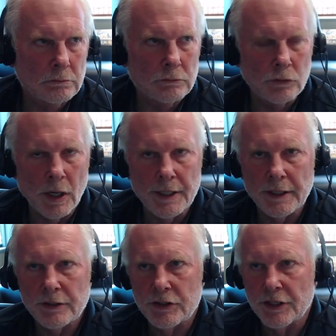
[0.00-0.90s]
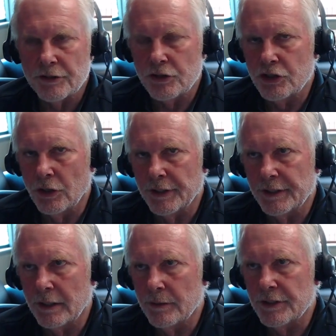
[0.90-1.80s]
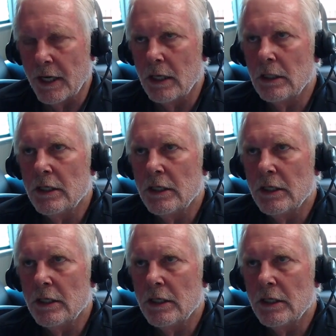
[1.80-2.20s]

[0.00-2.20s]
run that doesn't show that there was an